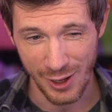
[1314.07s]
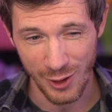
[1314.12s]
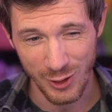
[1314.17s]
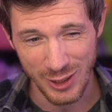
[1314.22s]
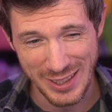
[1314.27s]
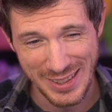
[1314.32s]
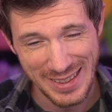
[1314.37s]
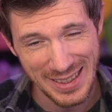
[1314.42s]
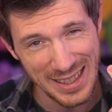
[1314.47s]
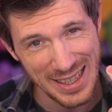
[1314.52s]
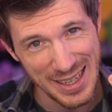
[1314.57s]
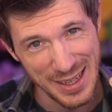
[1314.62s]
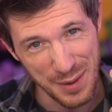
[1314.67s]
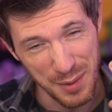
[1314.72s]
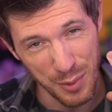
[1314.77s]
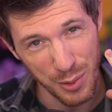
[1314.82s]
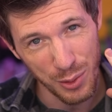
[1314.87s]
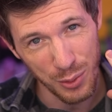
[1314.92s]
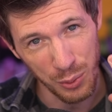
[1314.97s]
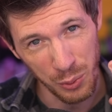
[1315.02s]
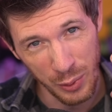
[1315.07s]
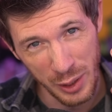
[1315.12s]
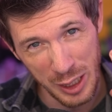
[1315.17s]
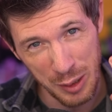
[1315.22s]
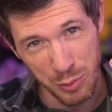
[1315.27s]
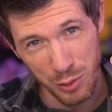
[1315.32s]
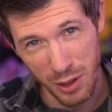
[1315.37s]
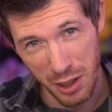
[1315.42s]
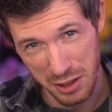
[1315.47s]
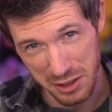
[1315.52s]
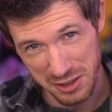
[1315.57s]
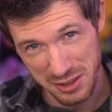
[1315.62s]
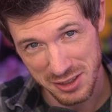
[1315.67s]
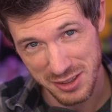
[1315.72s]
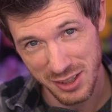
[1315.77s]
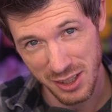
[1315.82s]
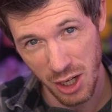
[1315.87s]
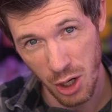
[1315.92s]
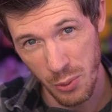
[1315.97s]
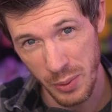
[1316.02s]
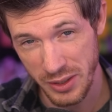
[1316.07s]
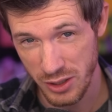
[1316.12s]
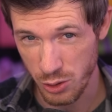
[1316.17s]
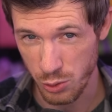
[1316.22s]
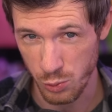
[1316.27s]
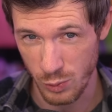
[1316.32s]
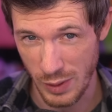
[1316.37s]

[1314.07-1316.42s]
I only need three brawlers to go into